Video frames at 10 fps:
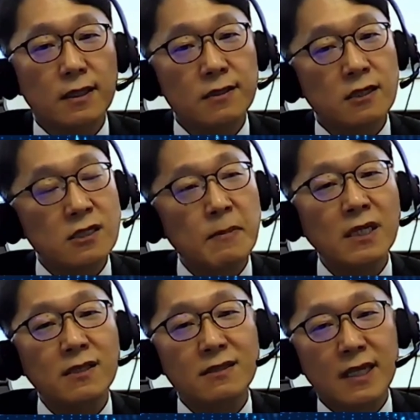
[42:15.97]
It's
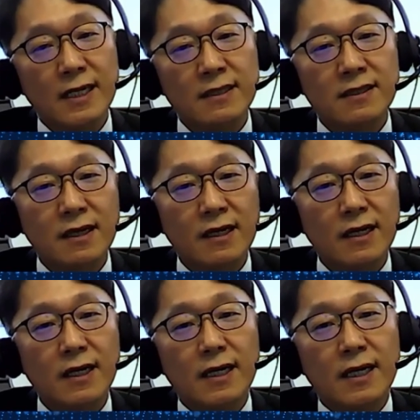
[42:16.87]
expected that
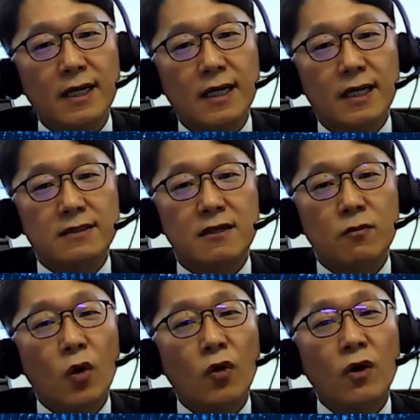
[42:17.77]

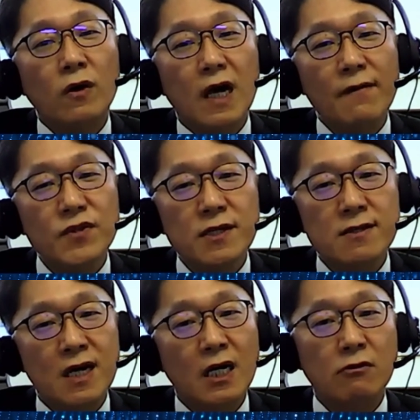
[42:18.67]
the more
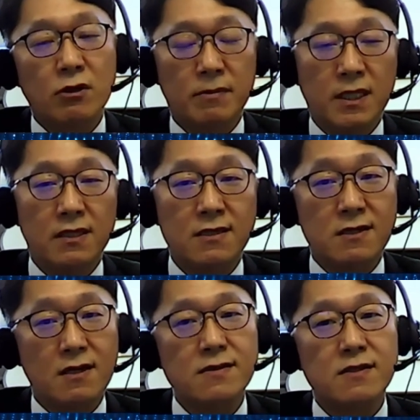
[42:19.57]
ambitious target will be
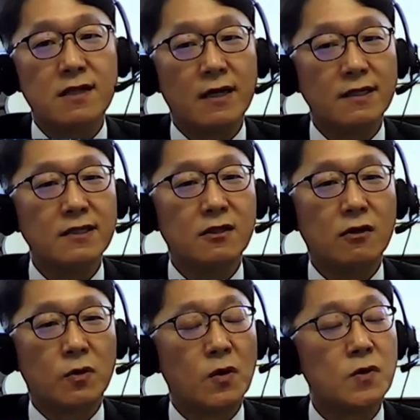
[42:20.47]
discussed there.
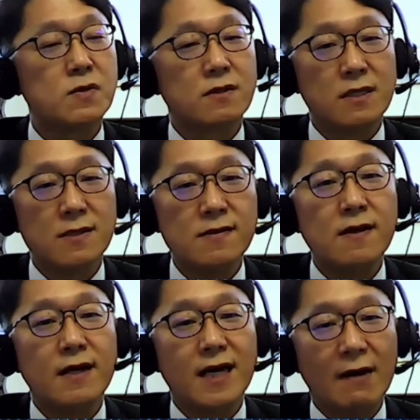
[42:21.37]
Of course,
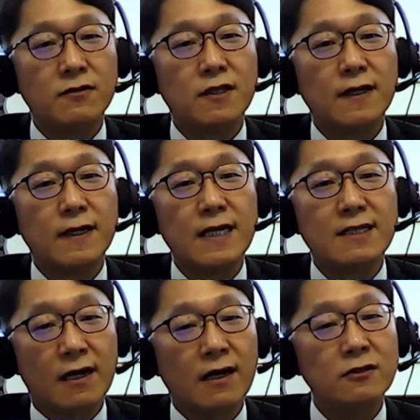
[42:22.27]
this have the
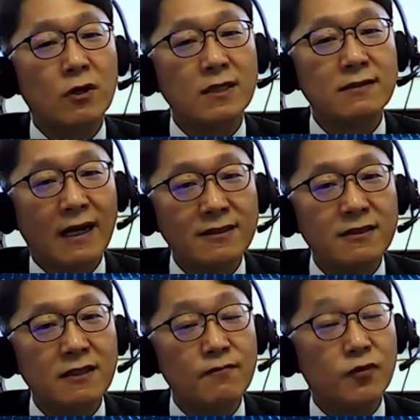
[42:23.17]
direct or
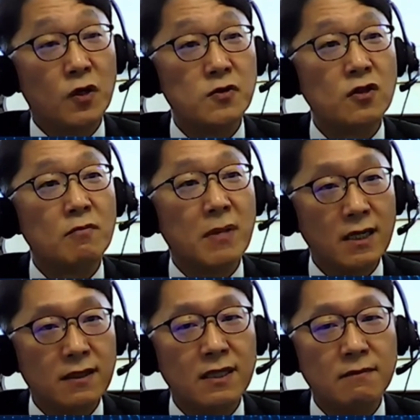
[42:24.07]
indirect influence on the
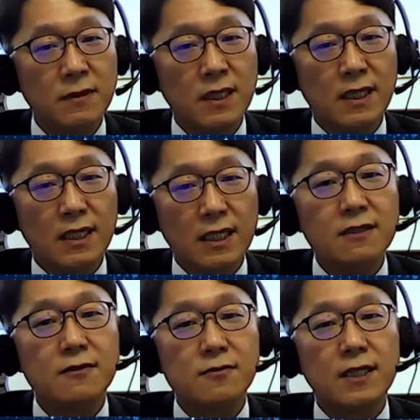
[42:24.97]
maritime
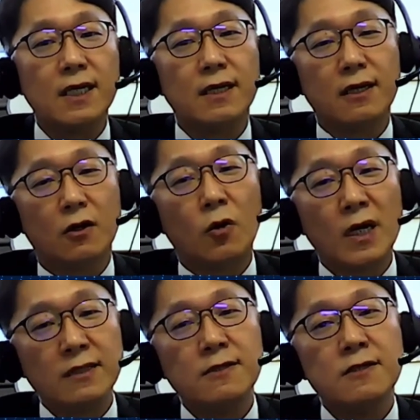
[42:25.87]
industry.
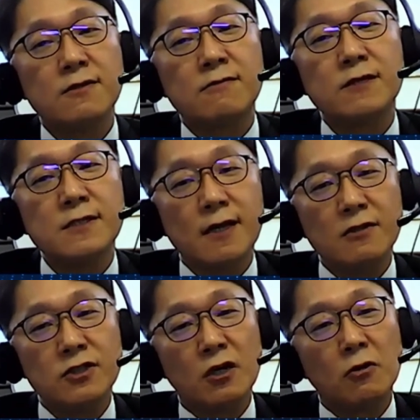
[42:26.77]
All other industries
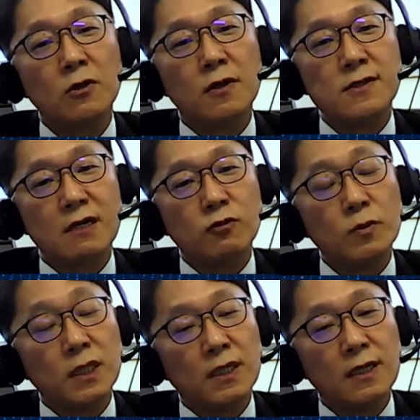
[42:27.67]
and shareholders are
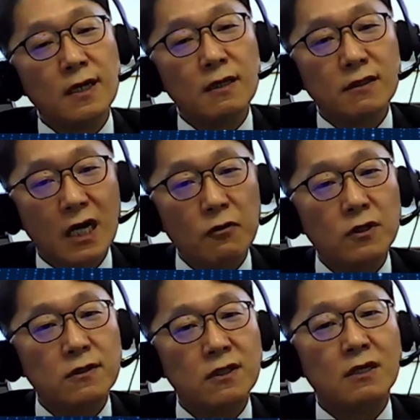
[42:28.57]
moving
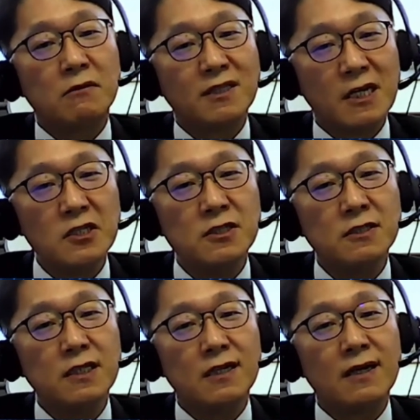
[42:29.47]
toward
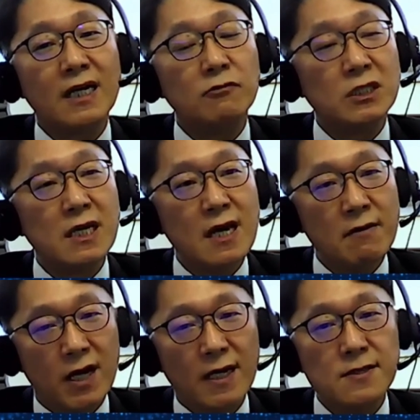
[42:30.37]
decarbonization in line with
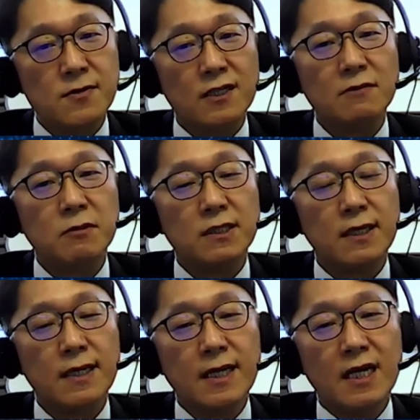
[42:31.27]
Paris
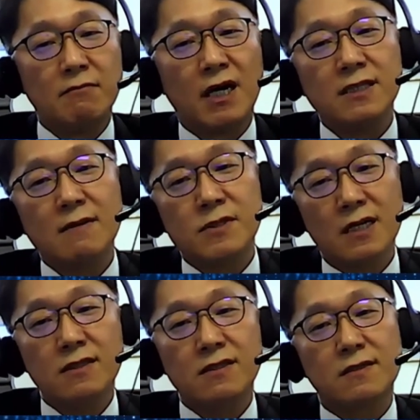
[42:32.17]
Agreement. Maritime
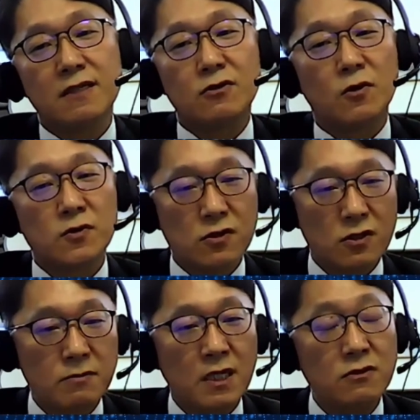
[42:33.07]
sector is
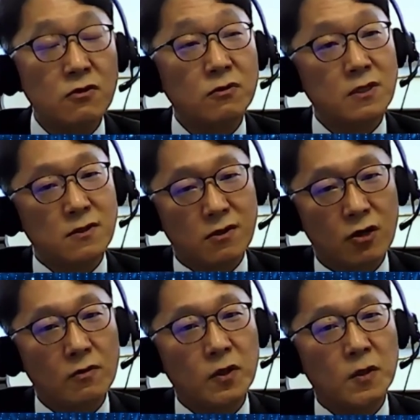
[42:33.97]
also subject to this
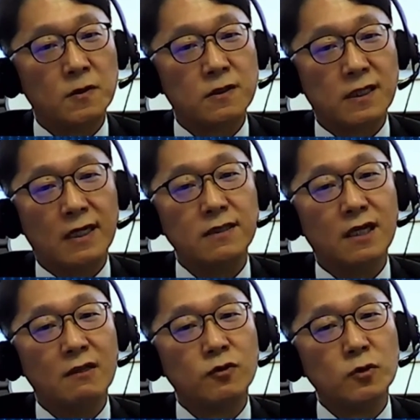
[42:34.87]
global
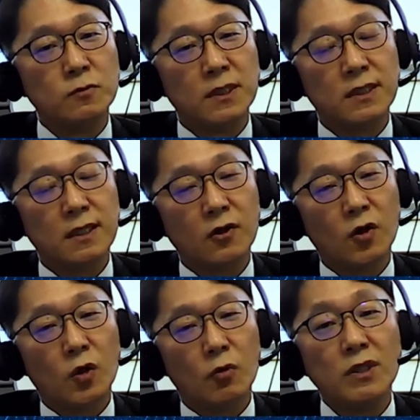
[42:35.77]
trend and movement.
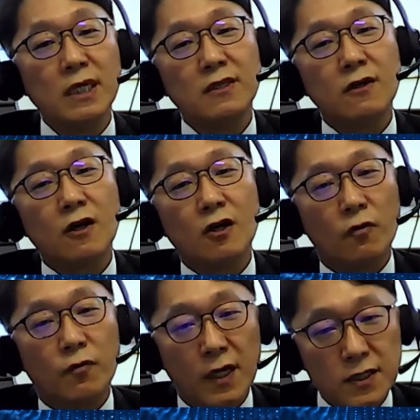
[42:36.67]
We need
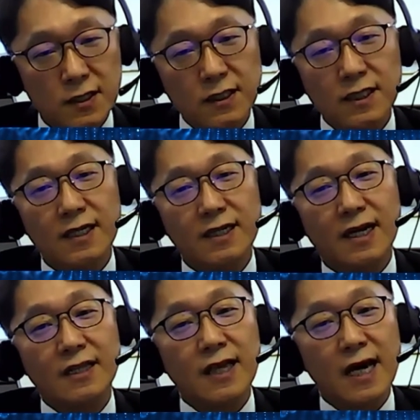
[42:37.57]
cooperation
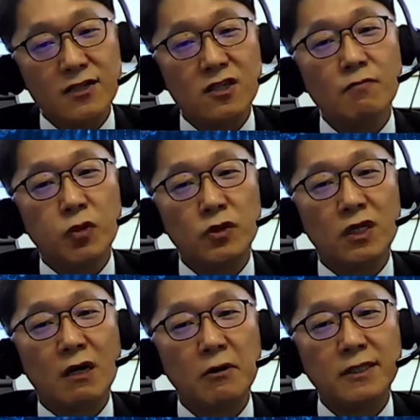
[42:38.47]
and action for
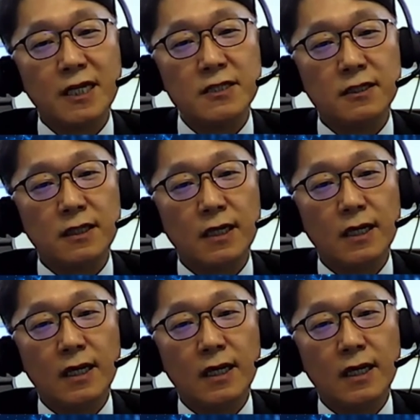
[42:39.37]
decarbonization.